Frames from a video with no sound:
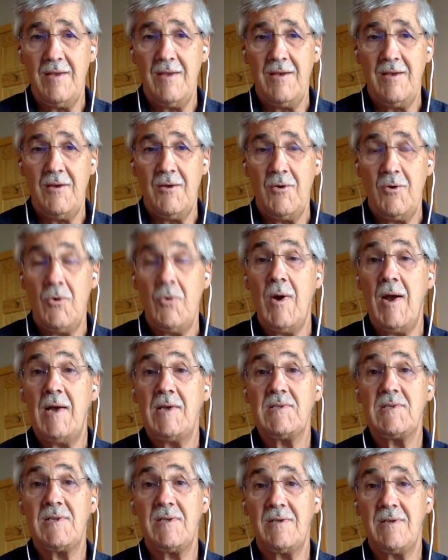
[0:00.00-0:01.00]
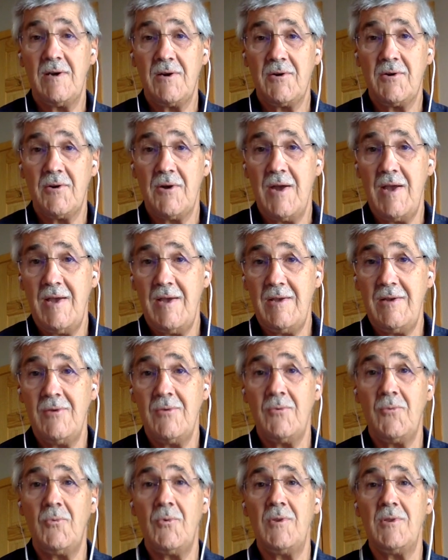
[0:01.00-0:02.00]
who has to duck her head
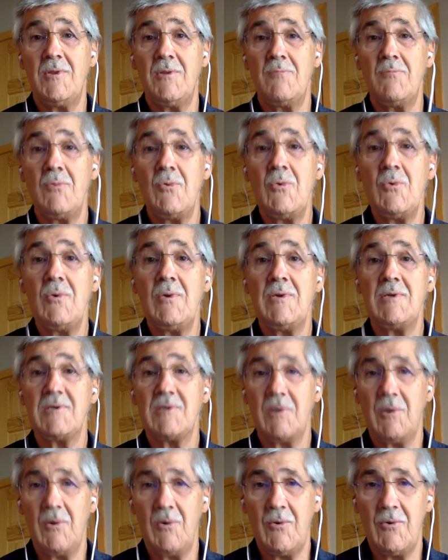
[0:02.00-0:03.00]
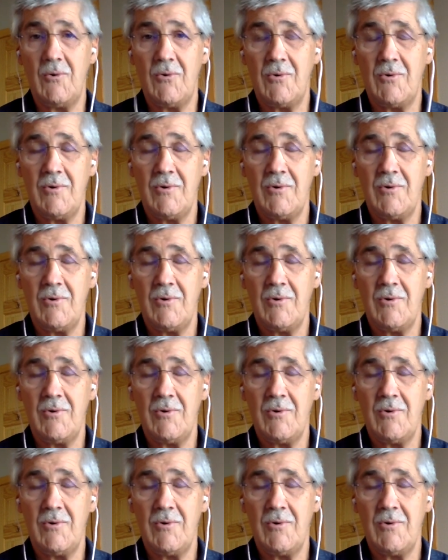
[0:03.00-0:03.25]
when the moon is low,